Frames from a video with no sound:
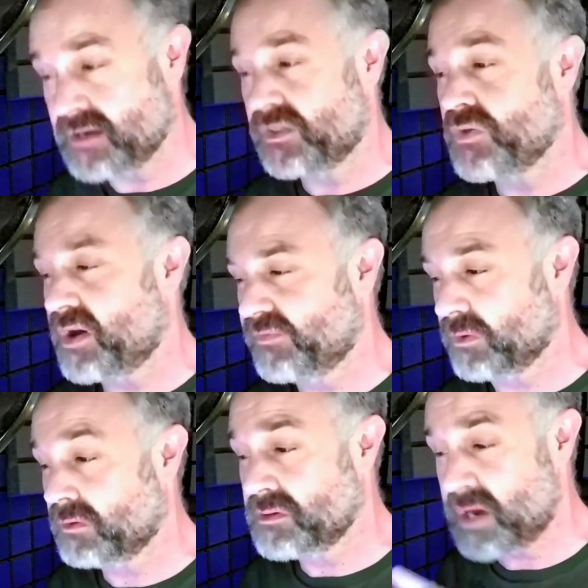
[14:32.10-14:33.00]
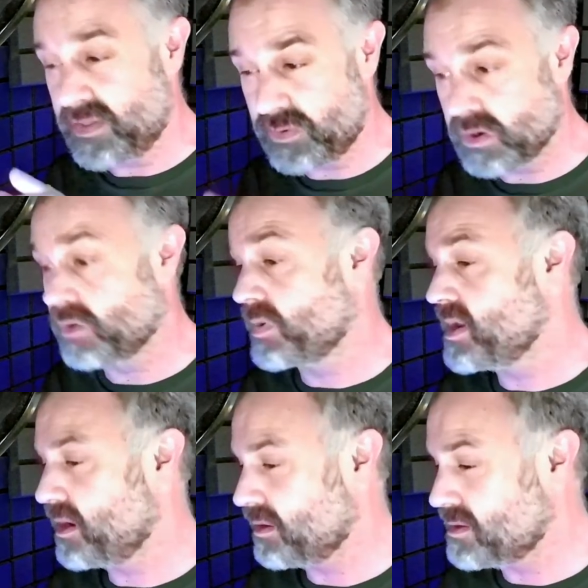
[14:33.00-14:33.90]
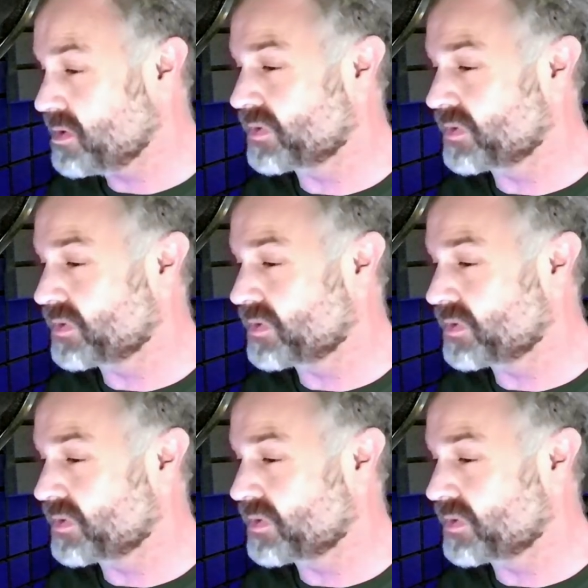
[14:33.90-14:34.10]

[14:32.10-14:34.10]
thoughtful, neither agreeing nor